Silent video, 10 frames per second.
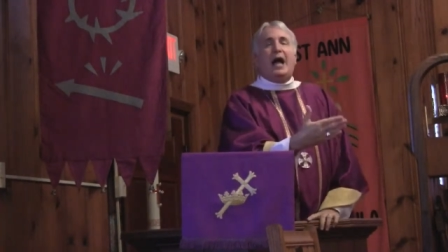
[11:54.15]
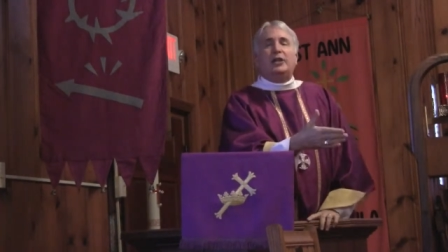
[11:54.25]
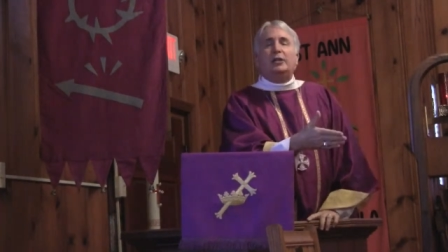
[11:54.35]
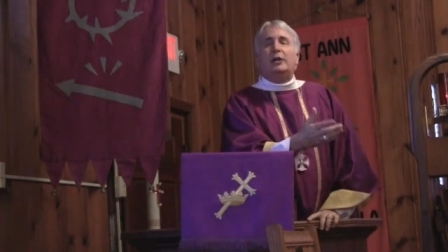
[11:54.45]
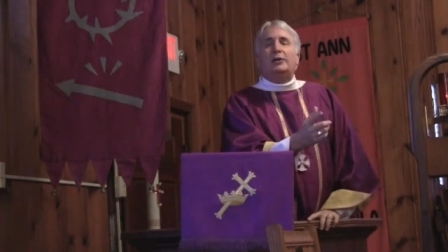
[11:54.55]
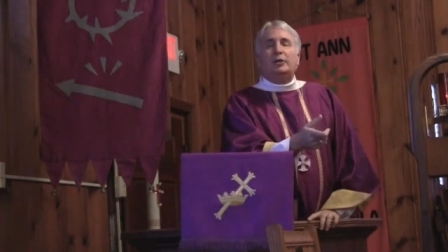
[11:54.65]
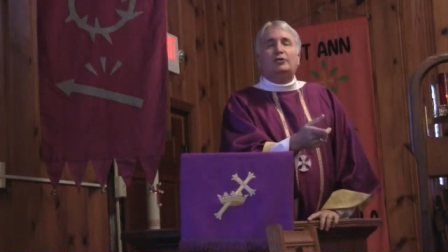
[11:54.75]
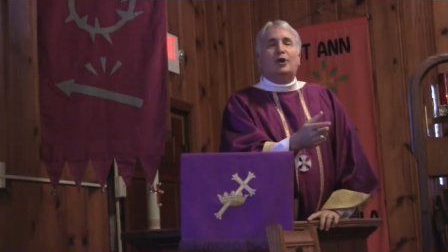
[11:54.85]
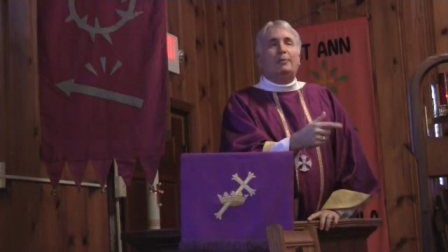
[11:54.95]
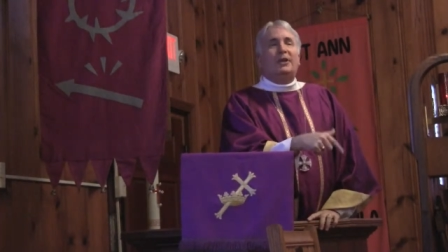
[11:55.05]
You know, you
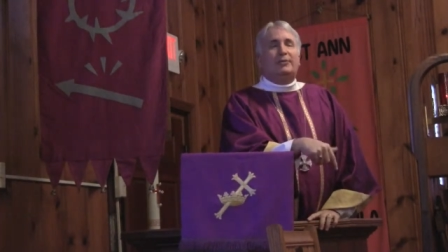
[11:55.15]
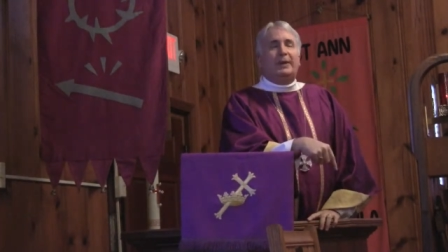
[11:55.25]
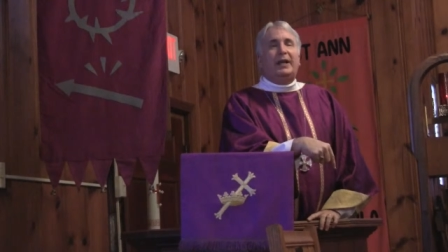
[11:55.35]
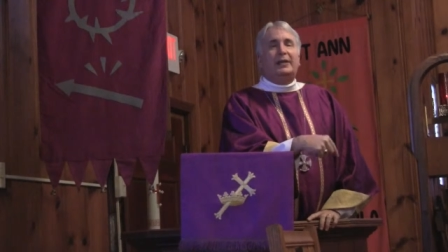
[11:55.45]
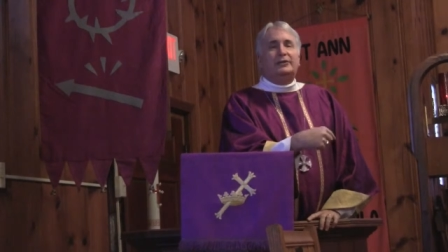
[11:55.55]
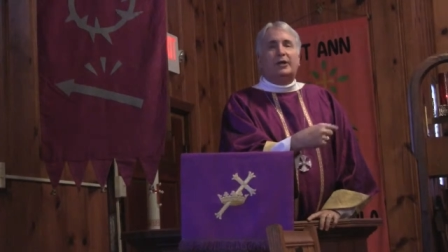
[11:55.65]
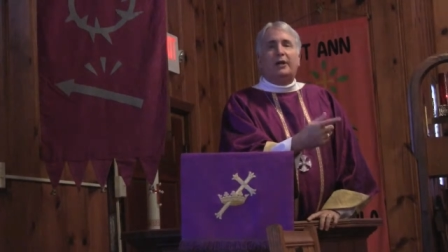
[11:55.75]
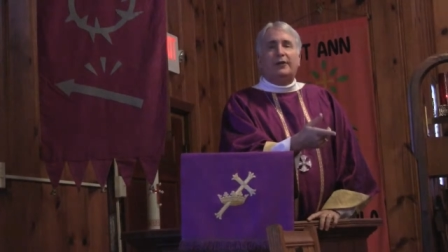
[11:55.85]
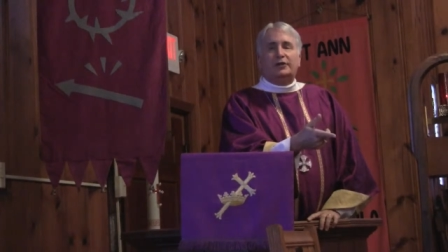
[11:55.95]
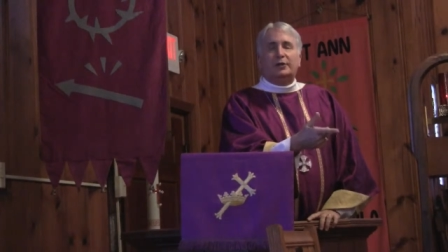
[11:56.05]
told me three days
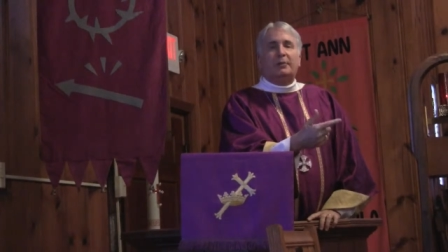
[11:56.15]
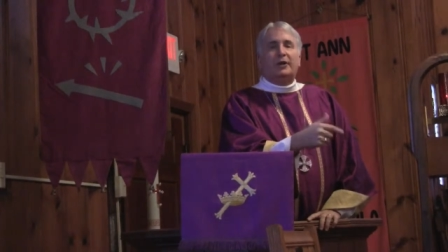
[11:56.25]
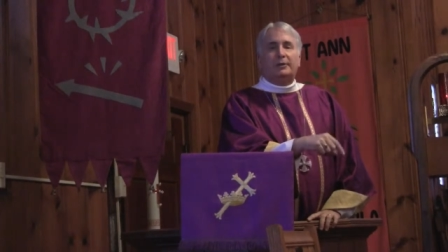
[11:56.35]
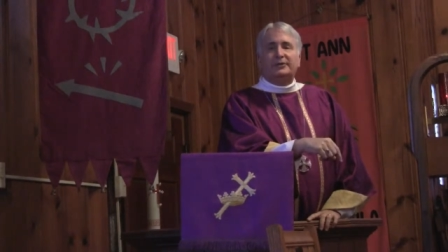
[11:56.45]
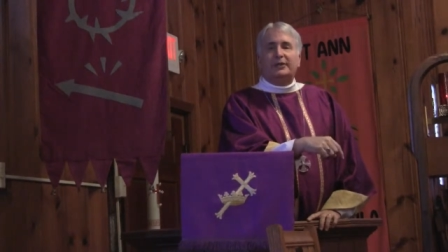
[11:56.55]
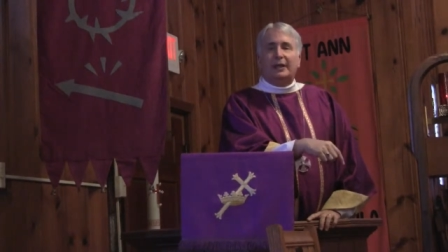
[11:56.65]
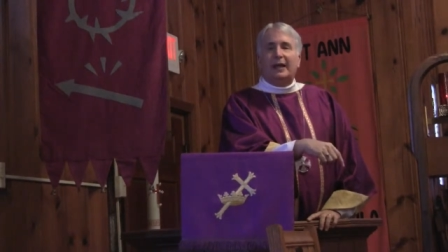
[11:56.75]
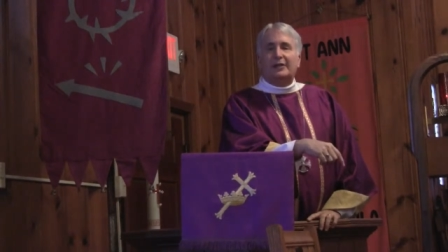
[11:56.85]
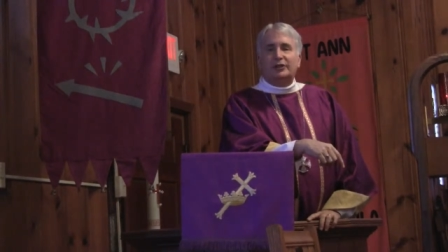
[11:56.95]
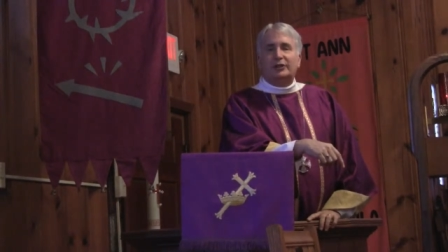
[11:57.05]
ago that your mother was ill.
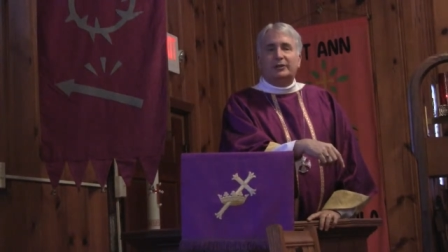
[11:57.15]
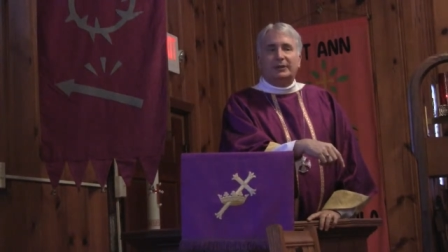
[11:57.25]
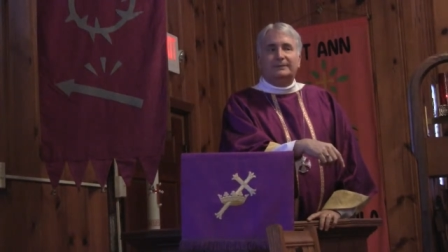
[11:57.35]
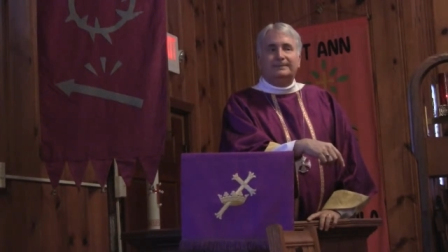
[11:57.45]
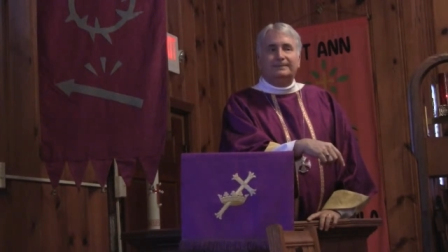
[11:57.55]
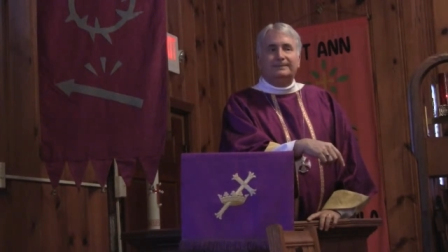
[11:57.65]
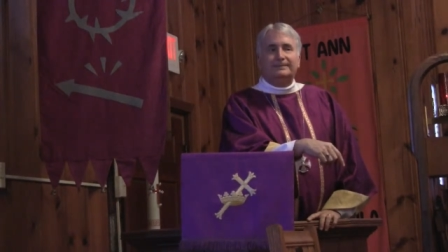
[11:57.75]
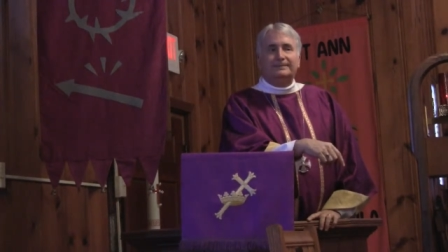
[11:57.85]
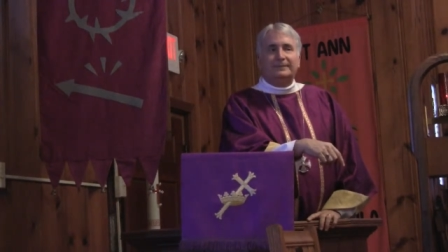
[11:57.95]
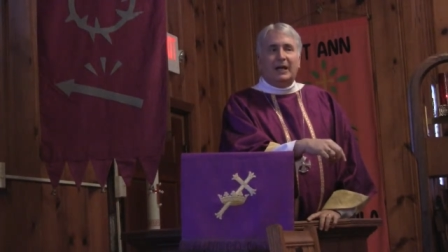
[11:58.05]
How's she doing?
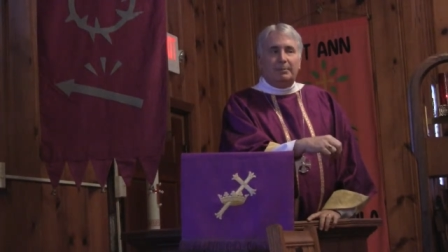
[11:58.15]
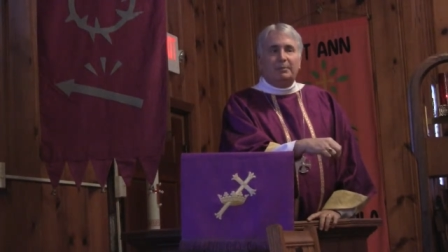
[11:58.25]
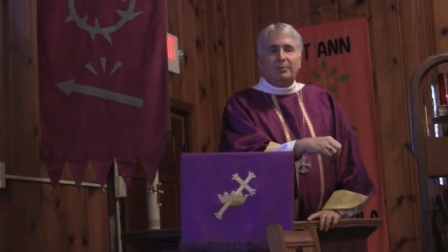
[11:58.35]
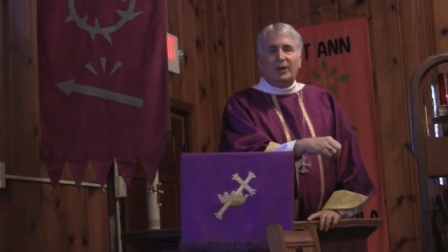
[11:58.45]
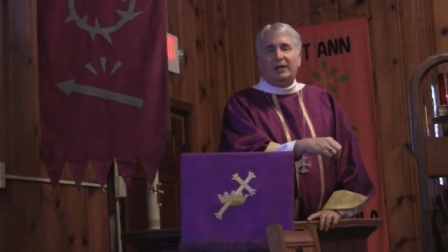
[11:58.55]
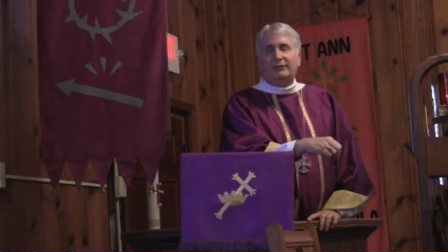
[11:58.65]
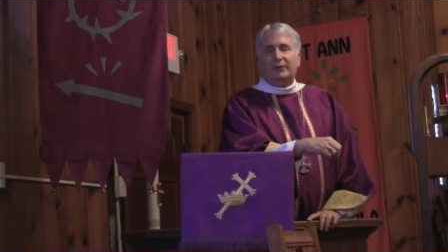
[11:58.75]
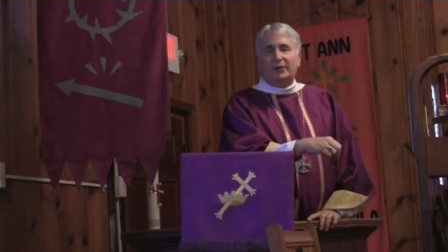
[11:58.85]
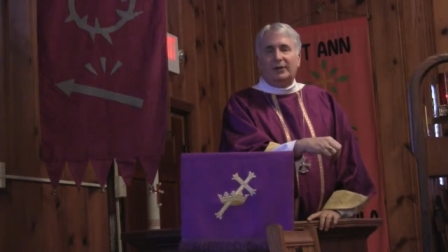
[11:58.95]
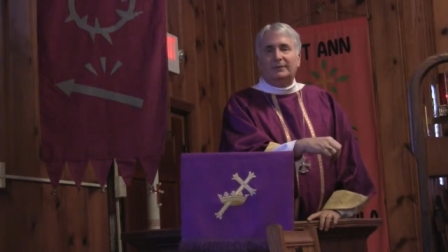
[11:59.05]
I've been praying for her.